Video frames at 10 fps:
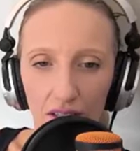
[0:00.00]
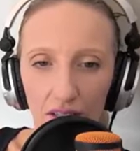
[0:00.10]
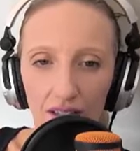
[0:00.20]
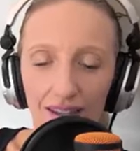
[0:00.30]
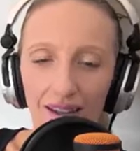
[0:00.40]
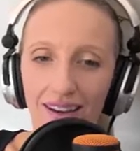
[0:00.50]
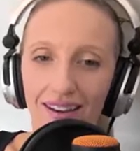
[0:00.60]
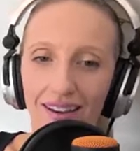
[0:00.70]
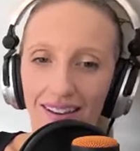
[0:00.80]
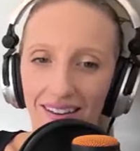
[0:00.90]

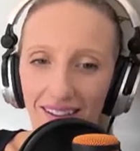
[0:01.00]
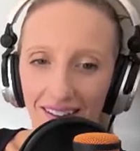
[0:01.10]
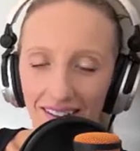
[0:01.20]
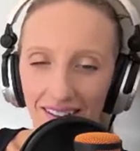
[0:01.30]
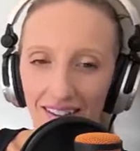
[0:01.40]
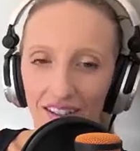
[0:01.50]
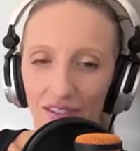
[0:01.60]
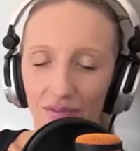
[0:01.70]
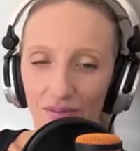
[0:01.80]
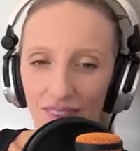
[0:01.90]

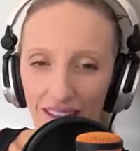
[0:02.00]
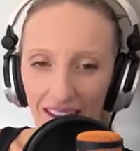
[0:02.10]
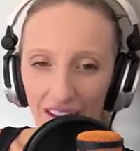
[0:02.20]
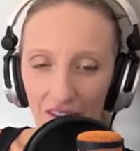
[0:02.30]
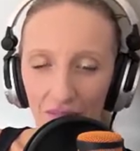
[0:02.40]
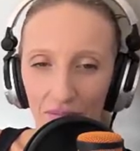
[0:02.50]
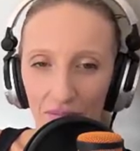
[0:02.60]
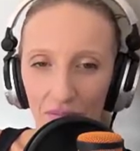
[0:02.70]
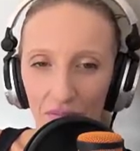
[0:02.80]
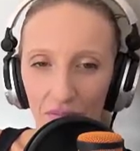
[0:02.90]

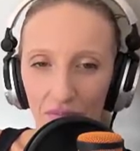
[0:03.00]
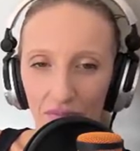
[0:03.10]
(silent)